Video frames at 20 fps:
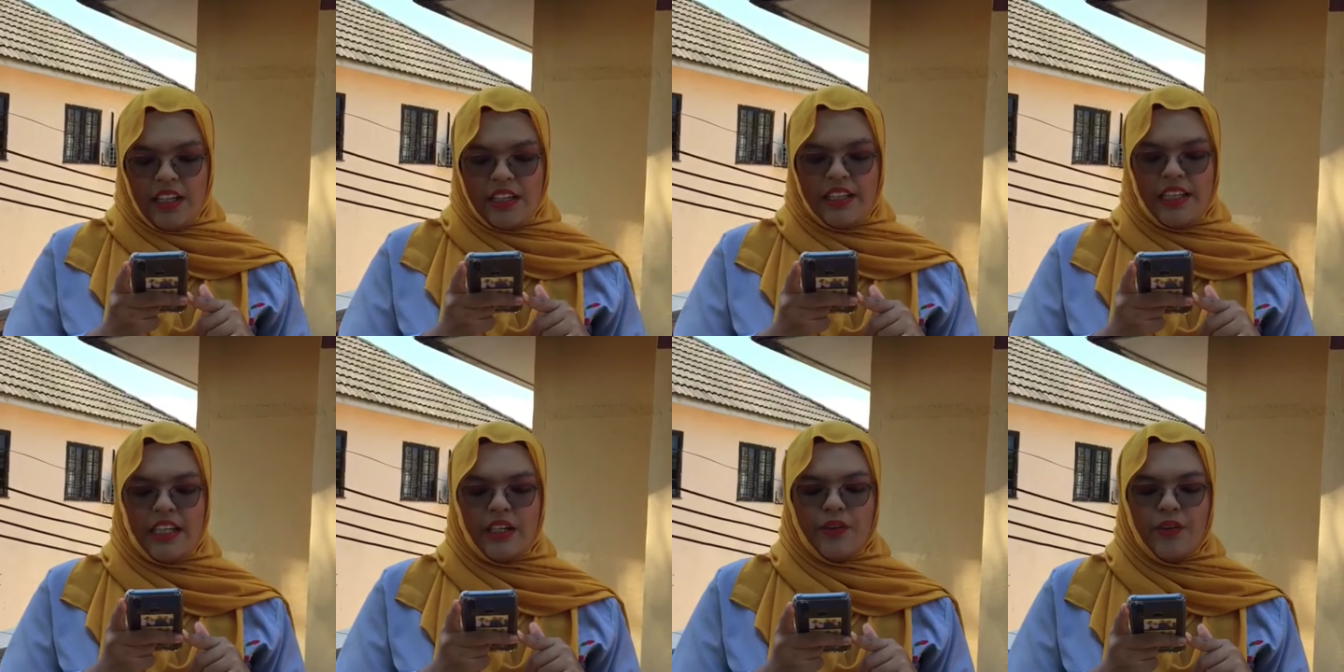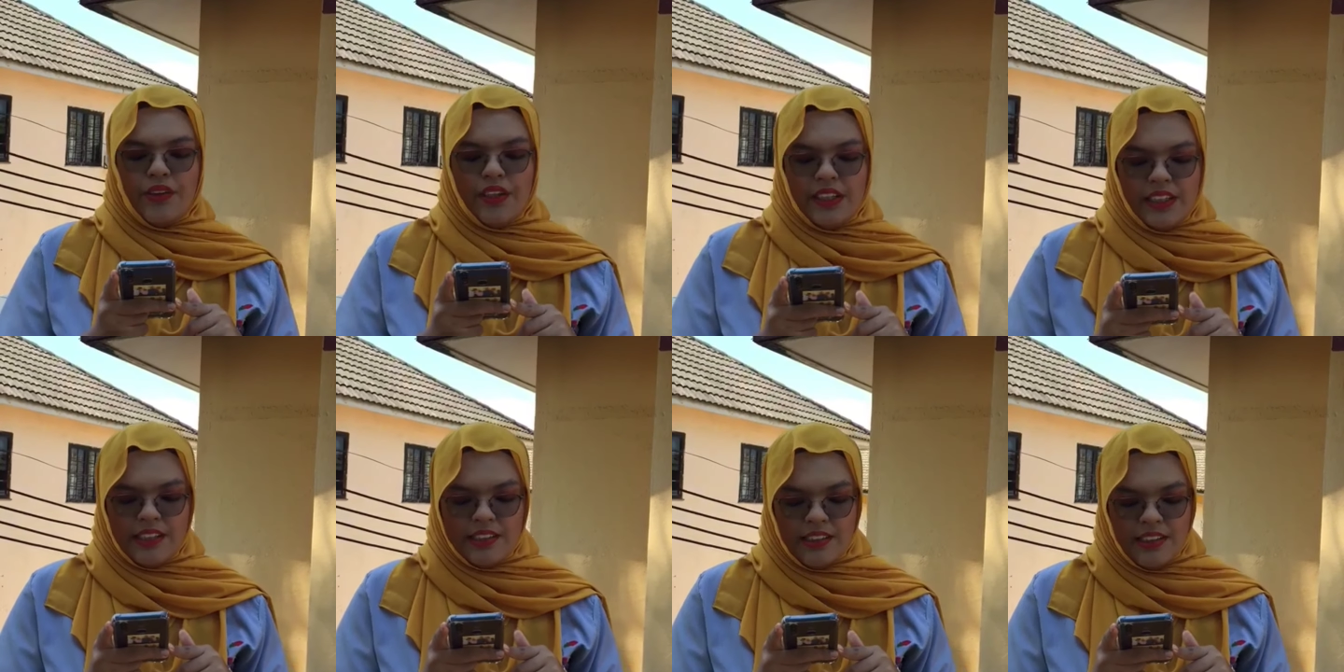The
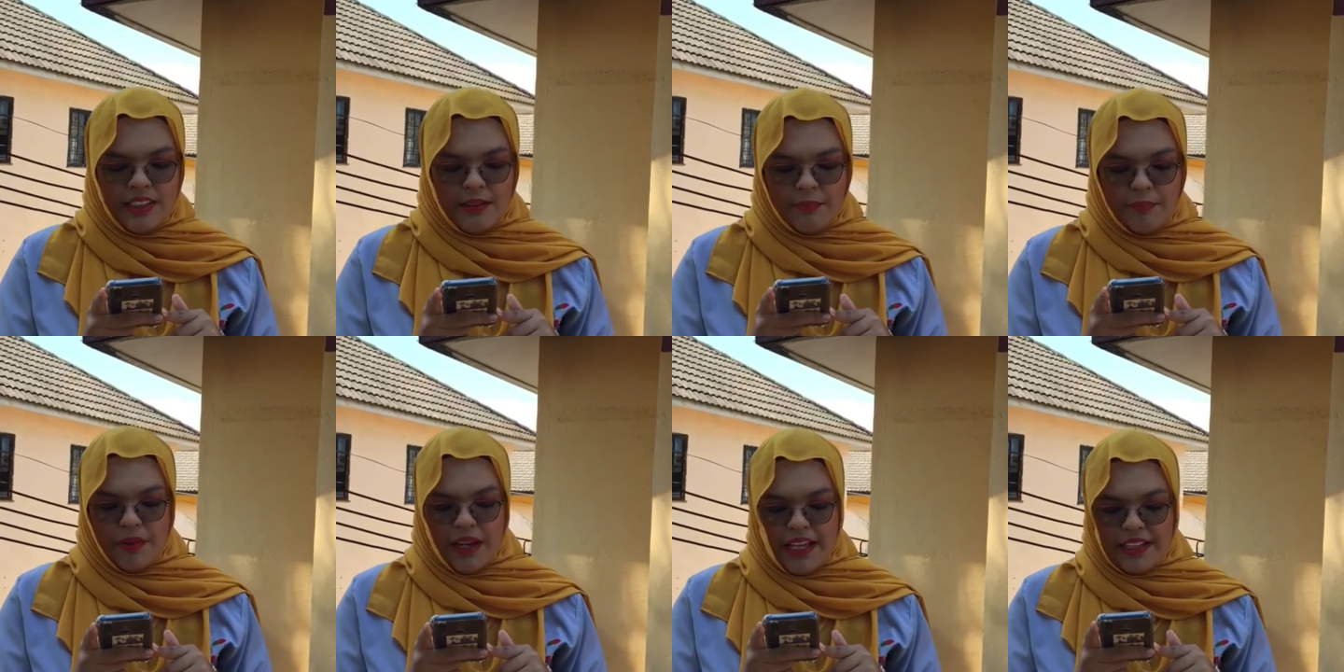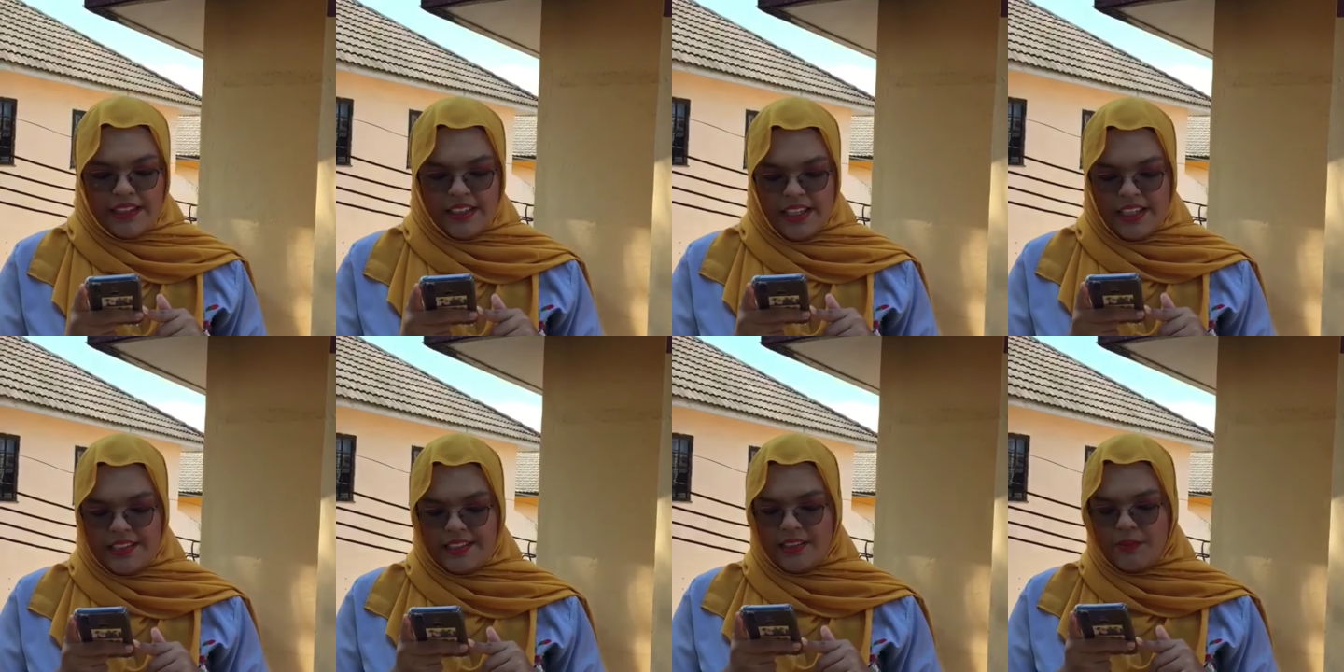contingency plan
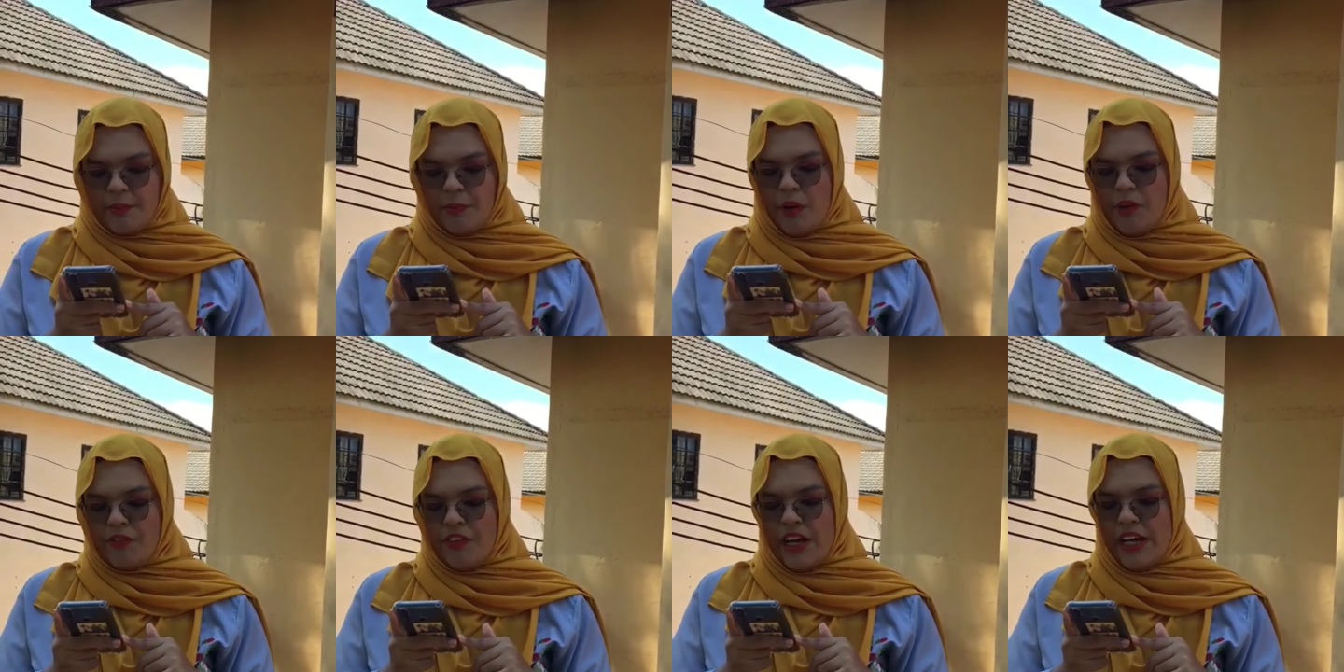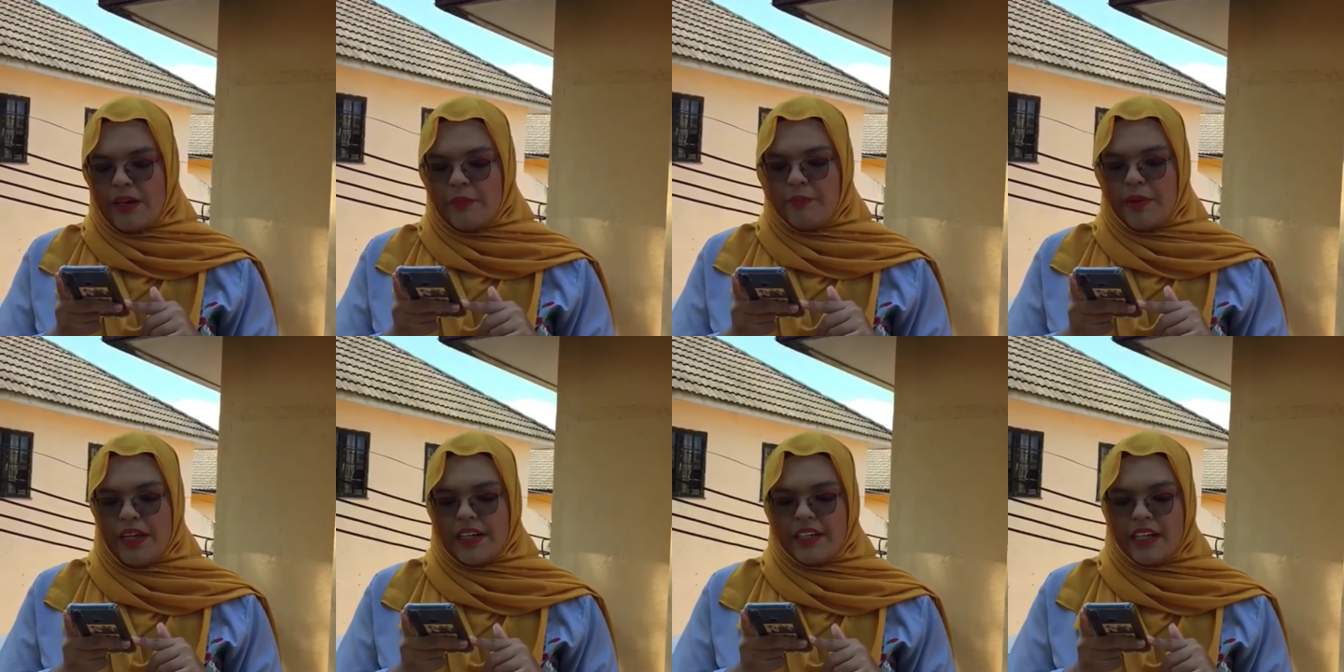is provide a
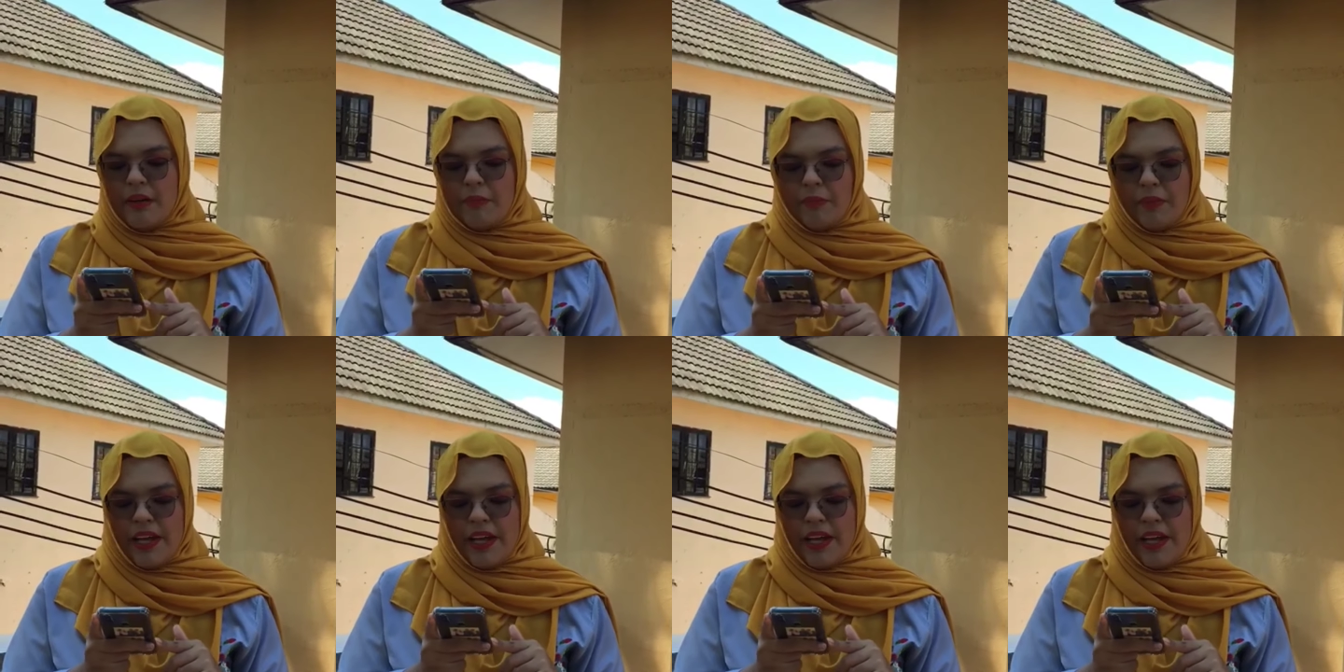backup